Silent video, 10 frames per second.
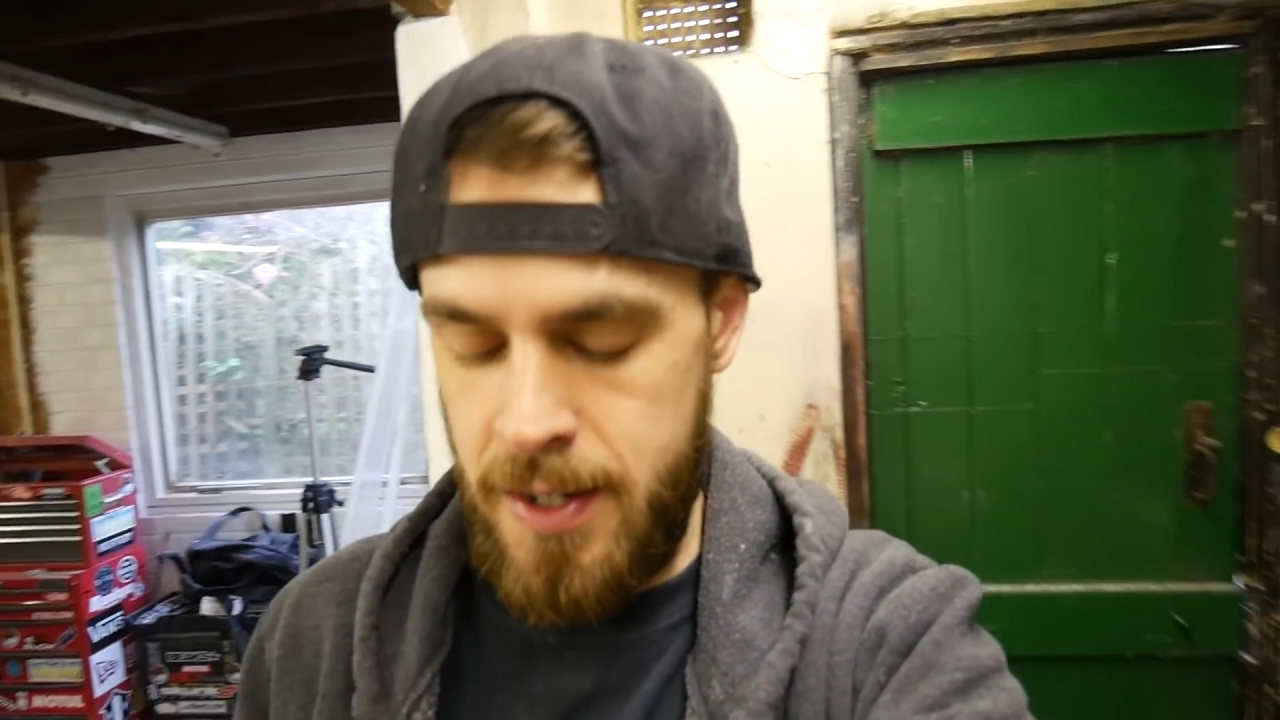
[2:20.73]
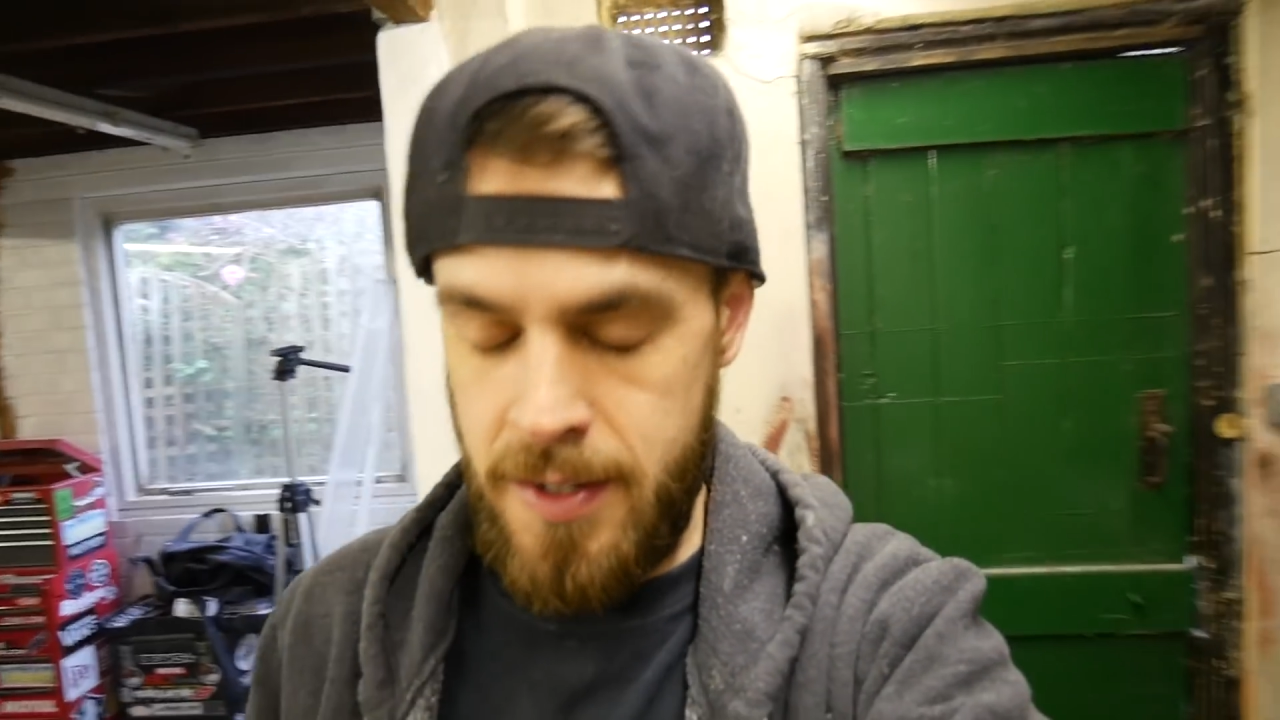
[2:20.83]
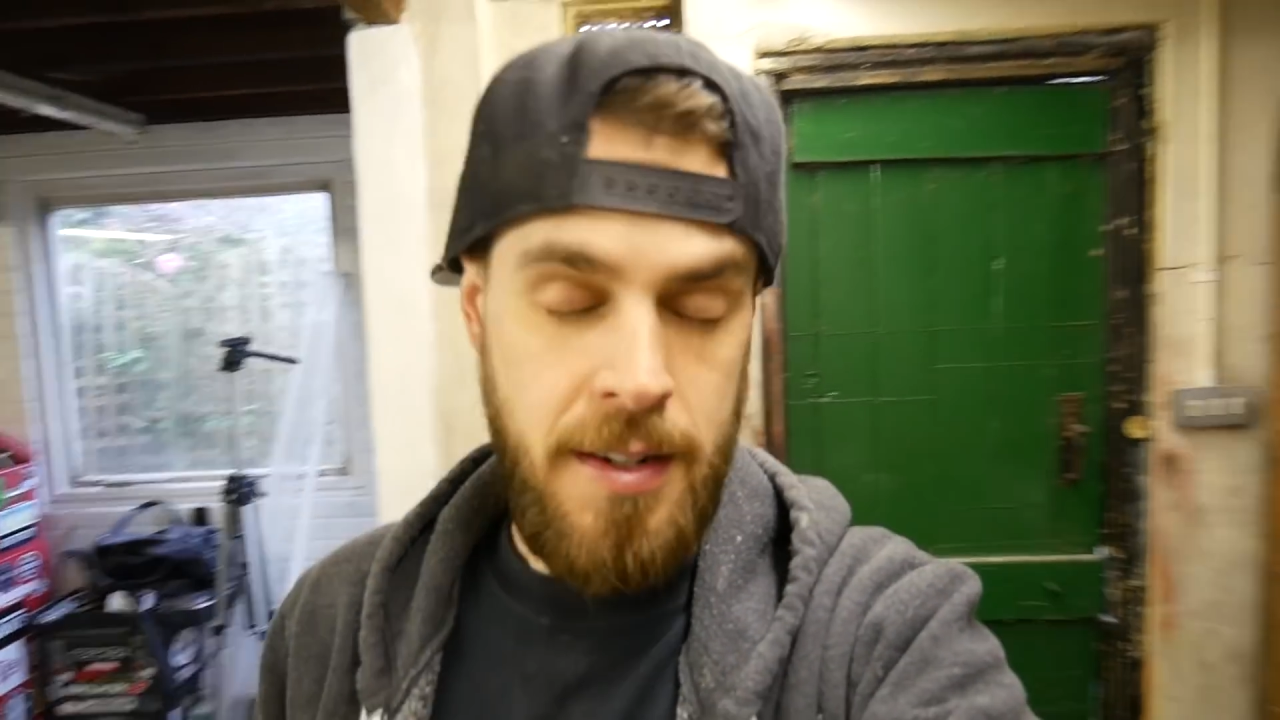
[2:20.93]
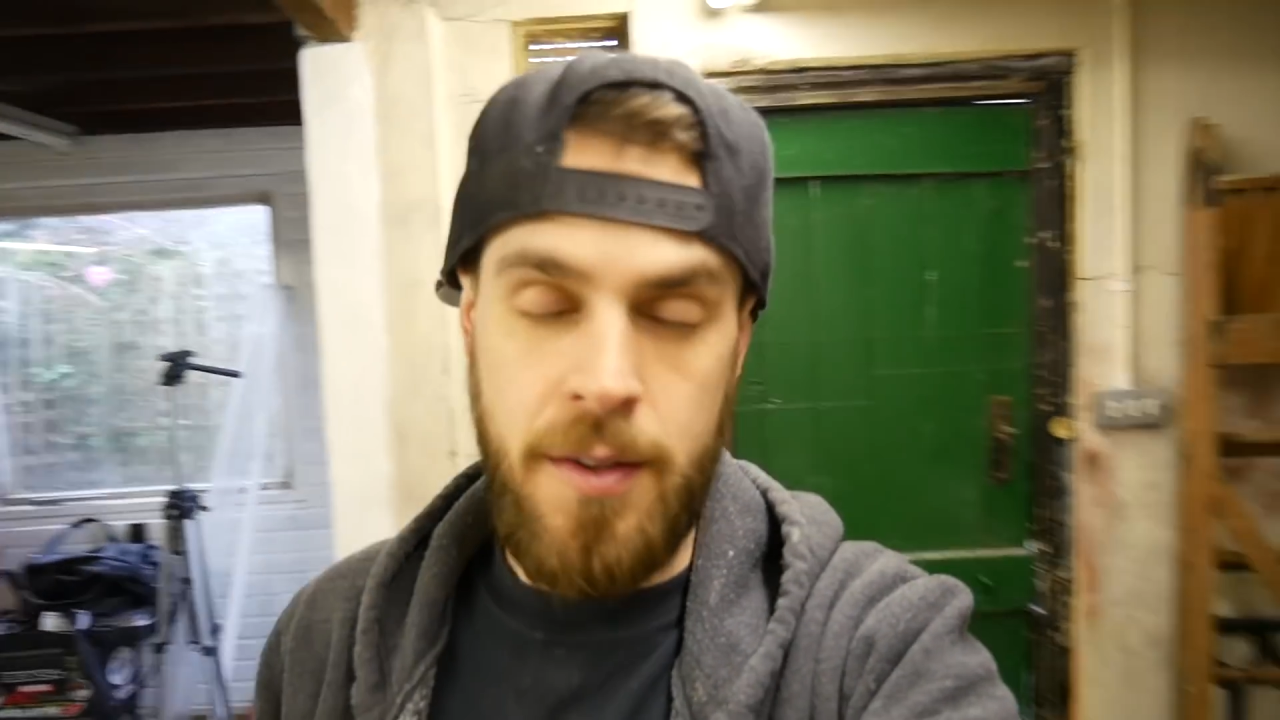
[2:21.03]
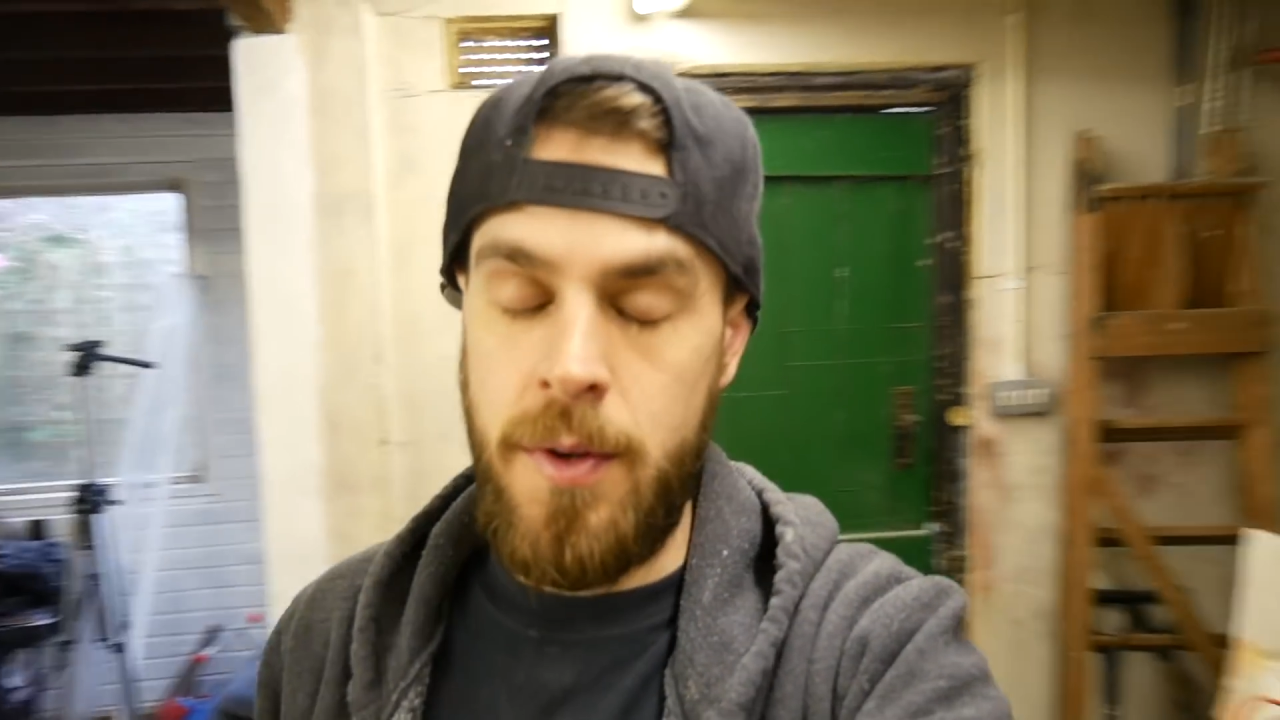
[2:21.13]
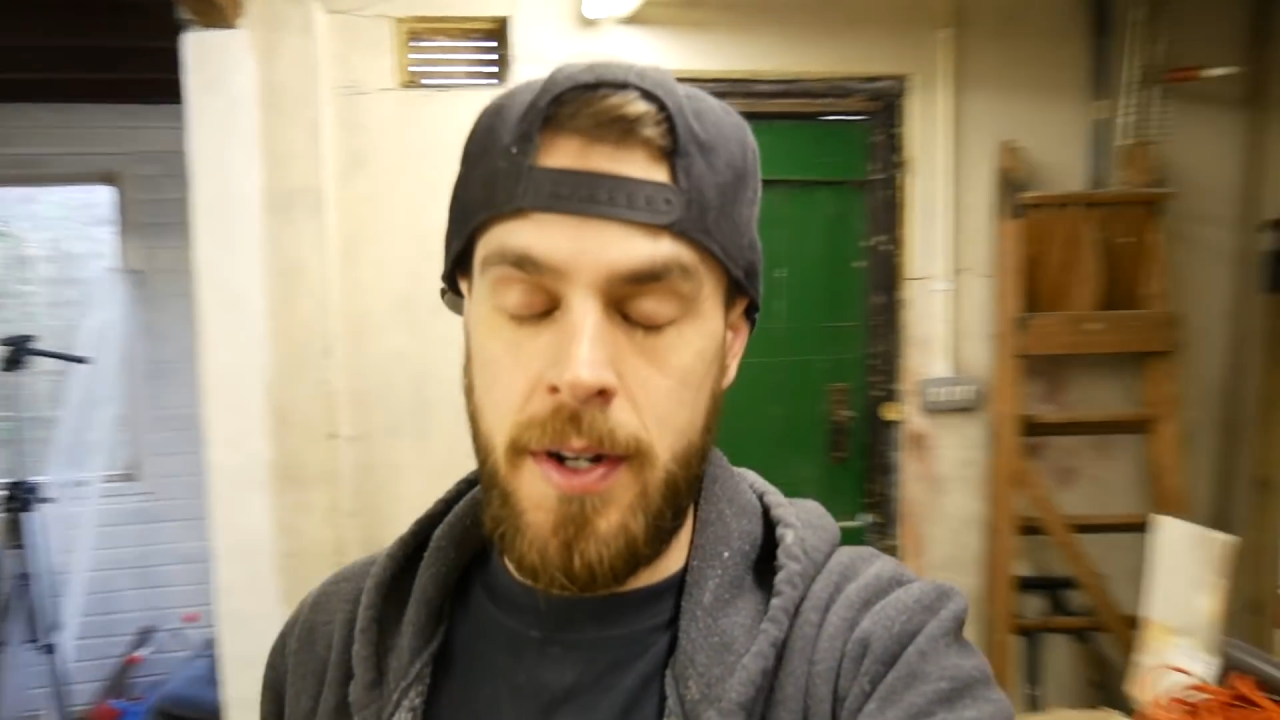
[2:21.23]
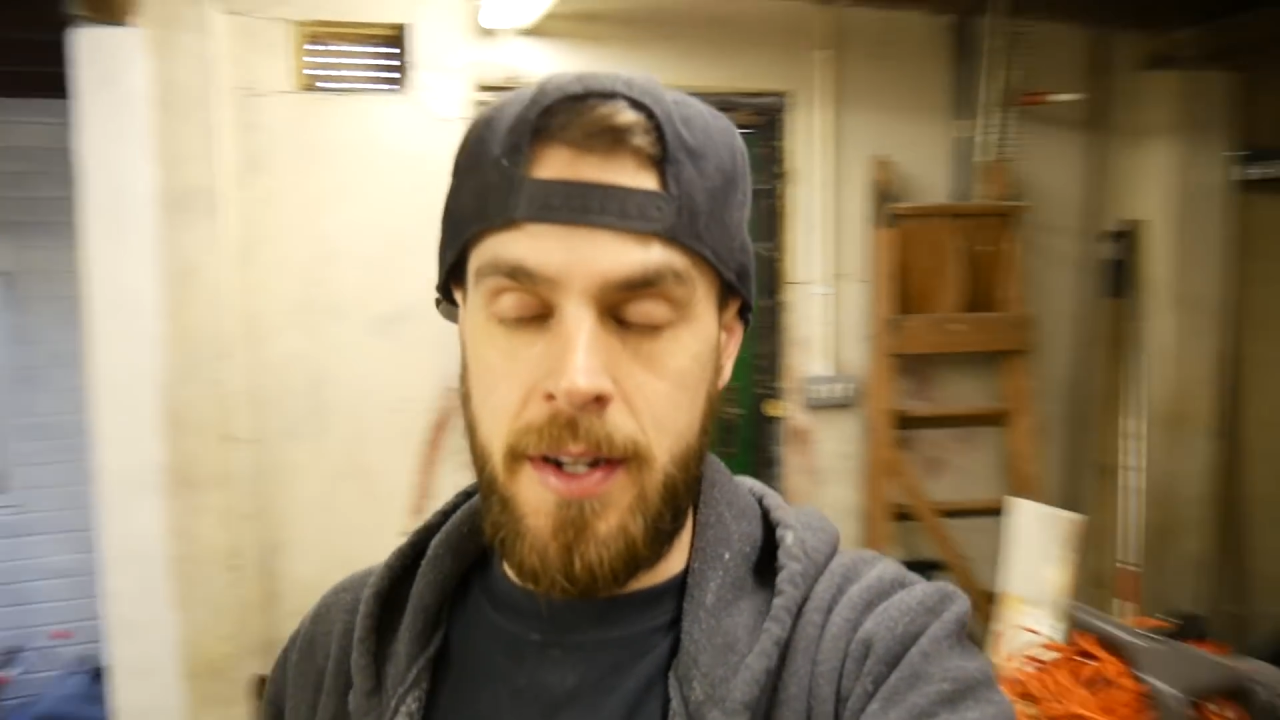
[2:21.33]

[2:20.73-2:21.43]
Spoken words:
I don't know why I